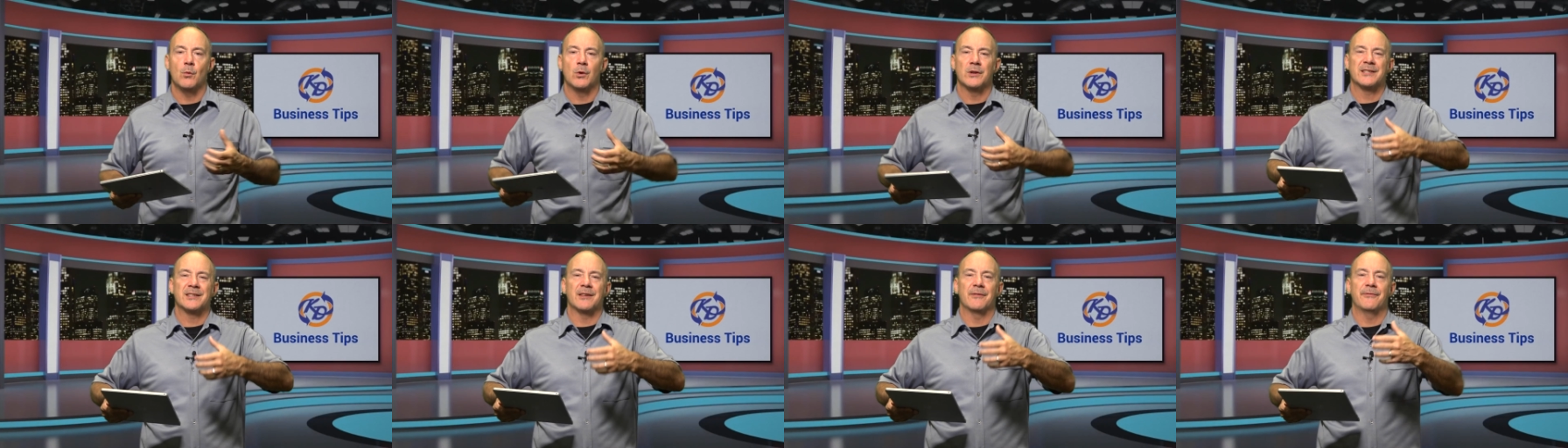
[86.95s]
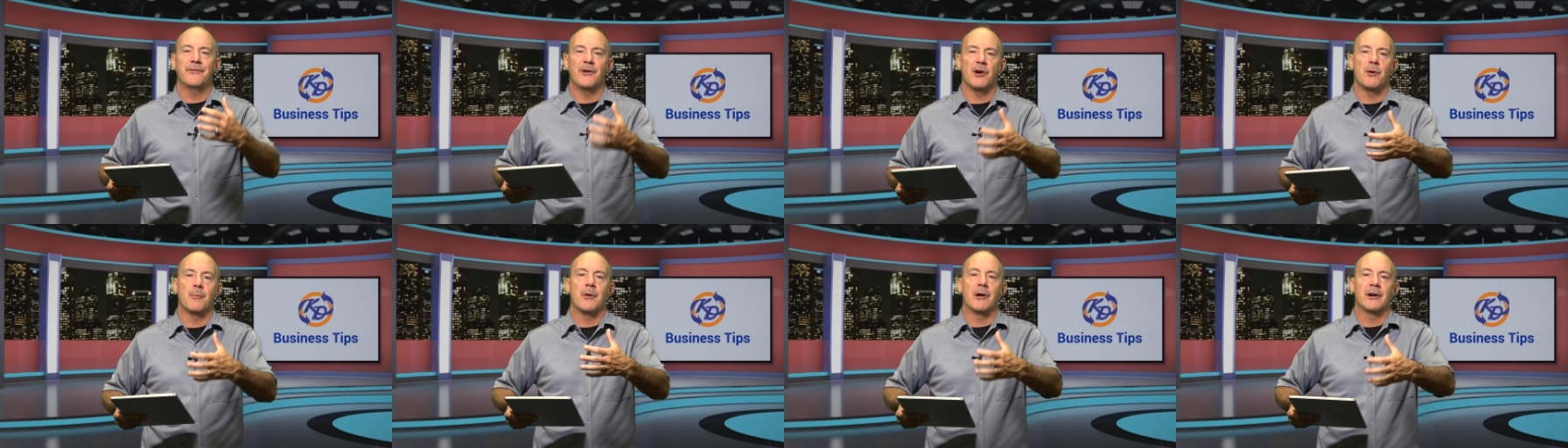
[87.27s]
What's the
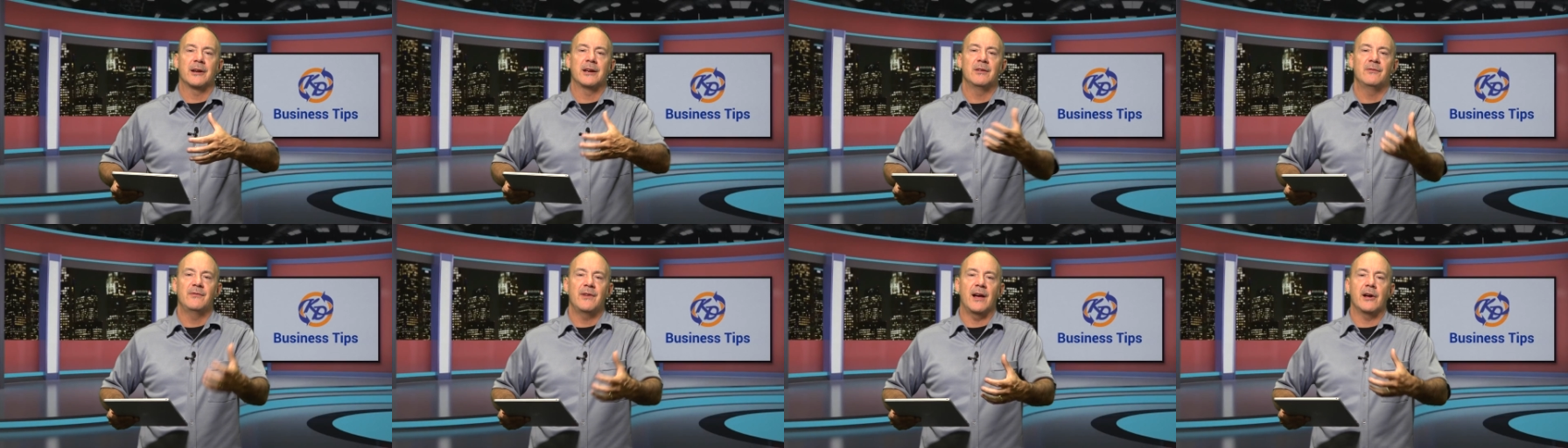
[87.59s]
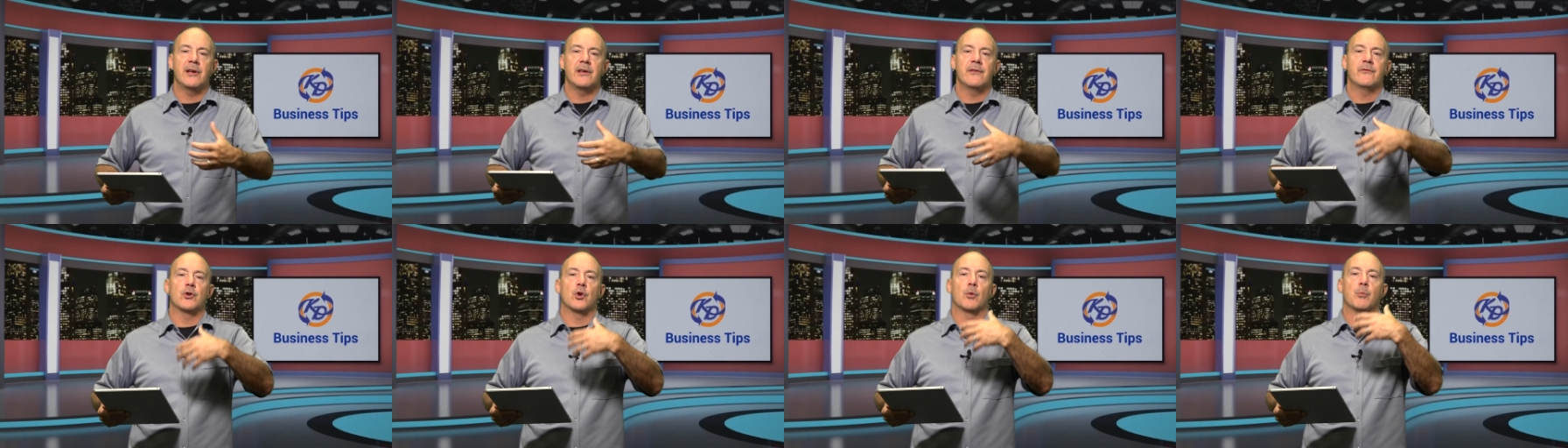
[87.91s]
fair market
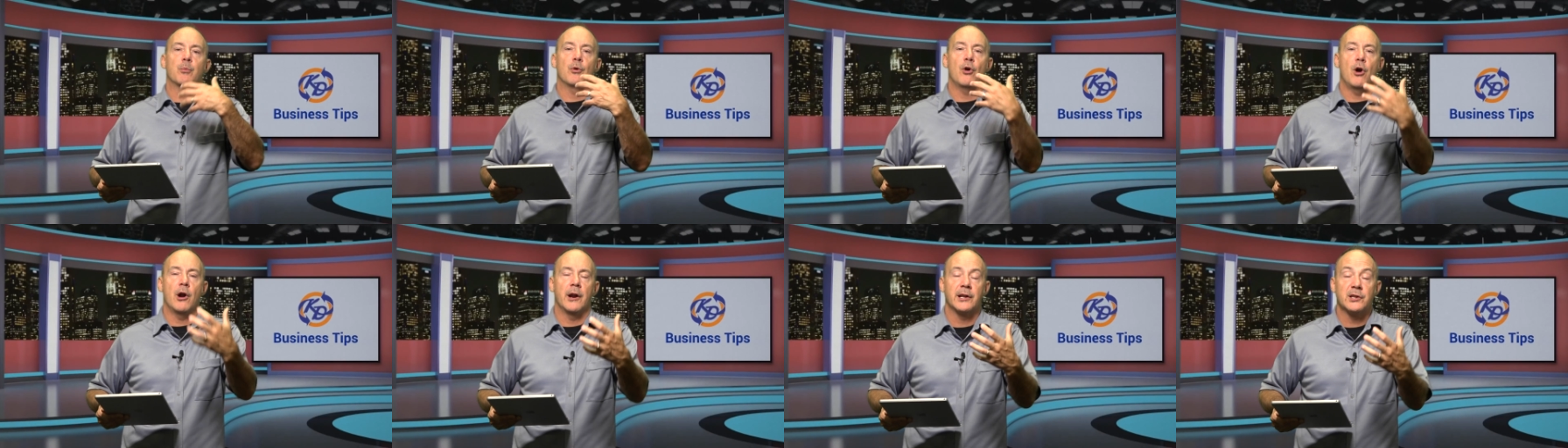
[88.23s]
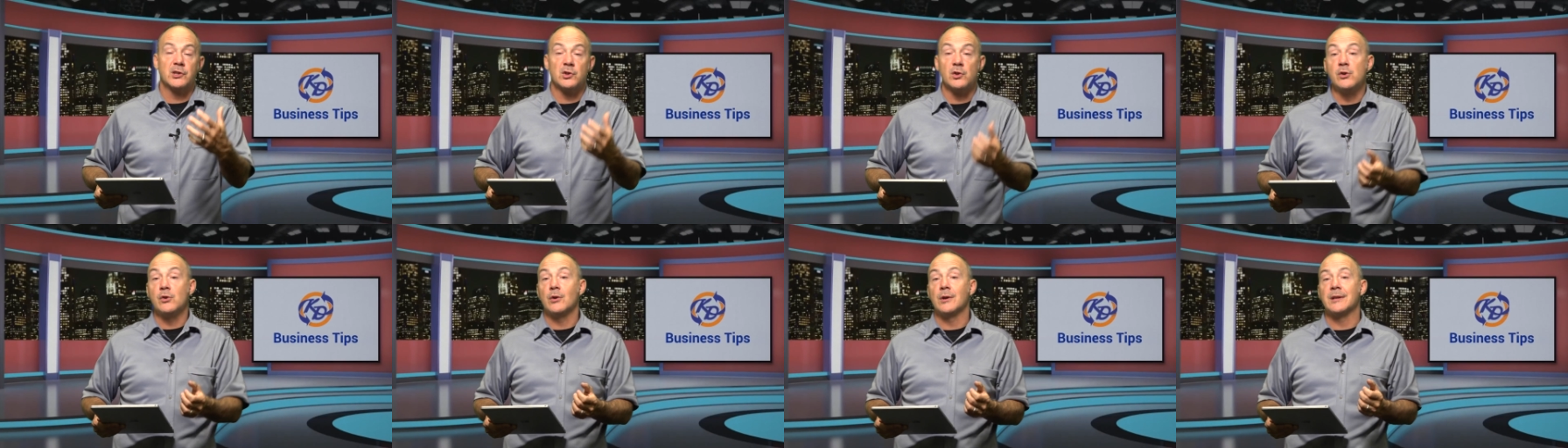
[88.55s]
value of your
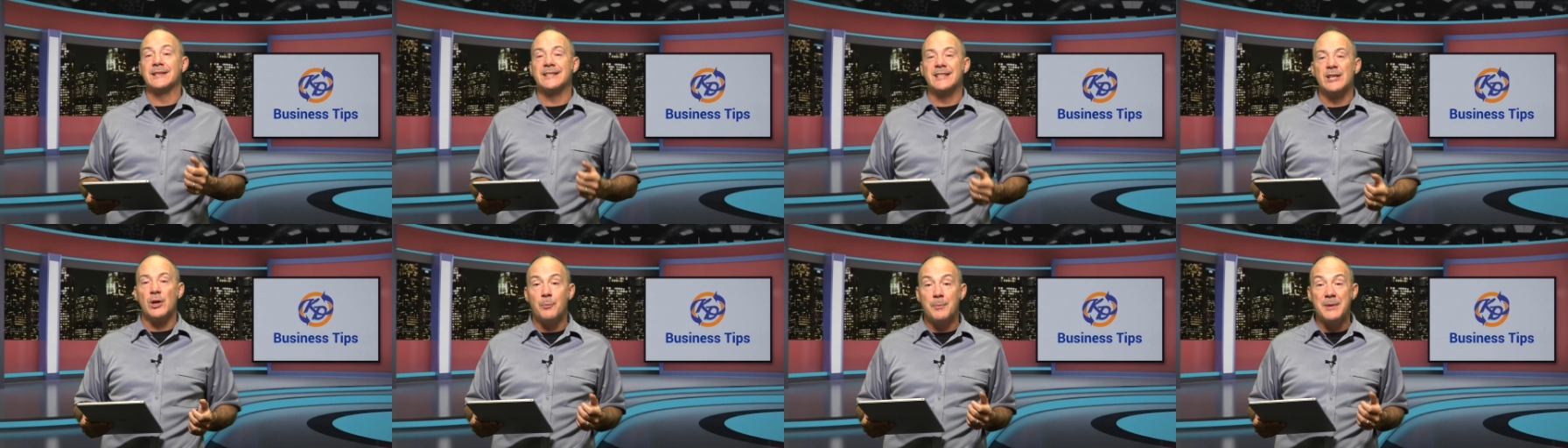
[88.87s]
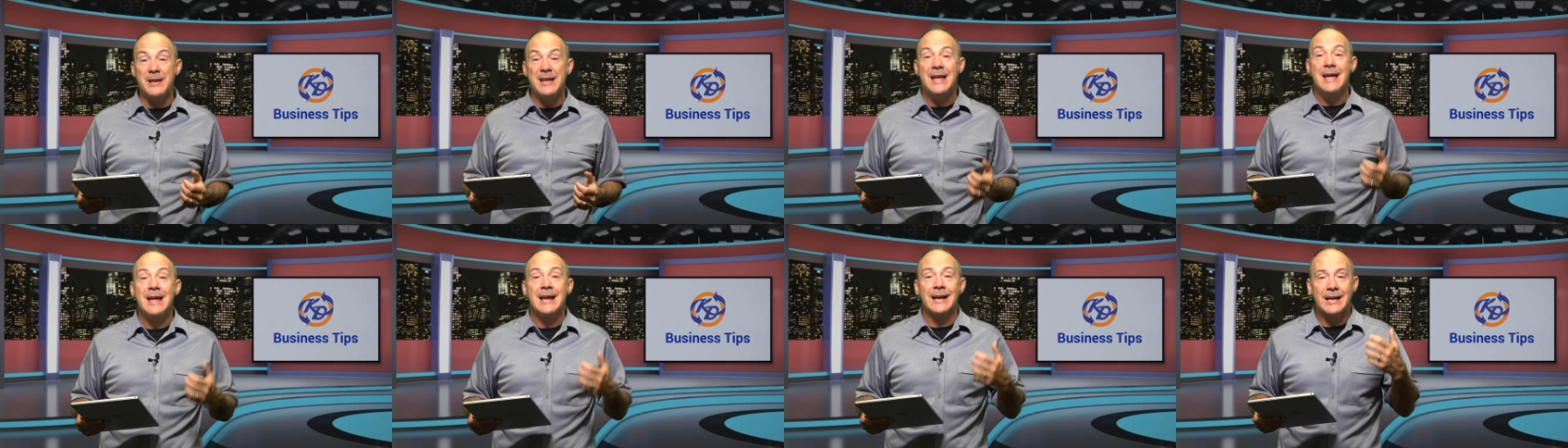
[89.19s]
product so you can still
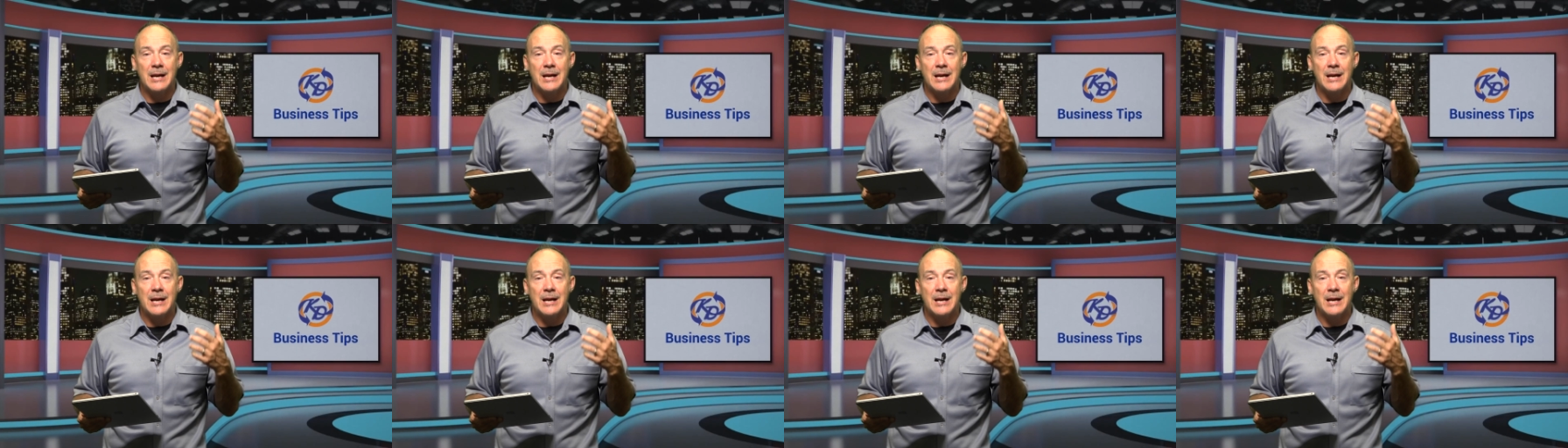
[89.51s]
be